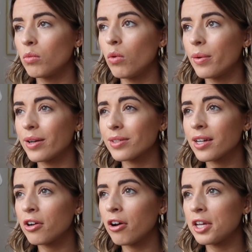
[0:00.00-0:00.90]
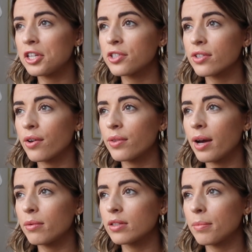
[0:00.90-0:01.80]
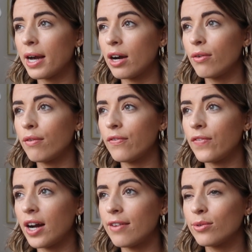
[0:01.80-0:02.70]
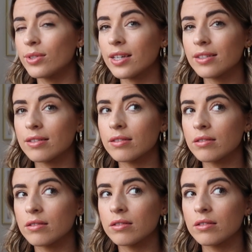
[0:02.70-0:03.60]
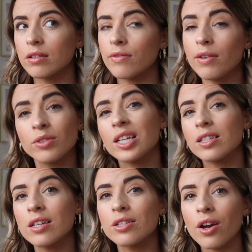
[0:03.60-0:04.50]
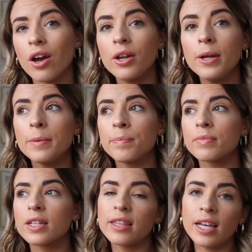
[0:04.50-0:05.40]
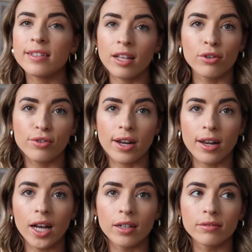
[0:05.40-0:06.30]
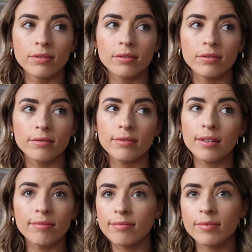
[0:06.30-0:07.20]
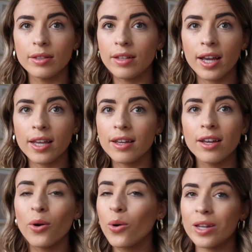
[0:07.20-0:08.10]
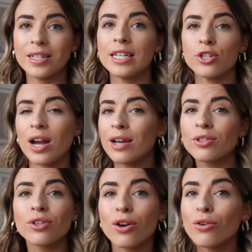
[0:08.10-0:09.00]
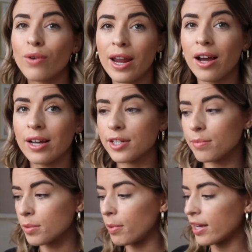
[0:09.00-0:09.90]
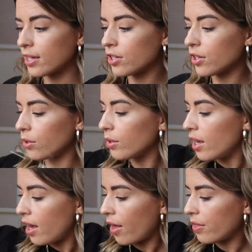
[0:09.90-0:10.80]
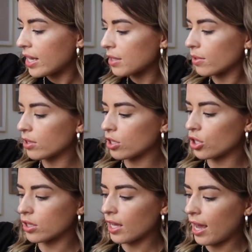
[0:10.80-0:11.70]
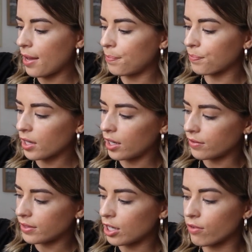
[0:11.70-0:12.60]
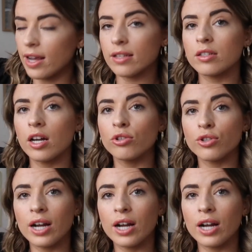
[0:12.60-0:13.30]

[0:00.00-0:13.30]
what, when I was in college, so that was about five or six years ago. They're still on trend now. Like, honestly, trousers are a great item to buy into. And these ones are just a kind of cigarette style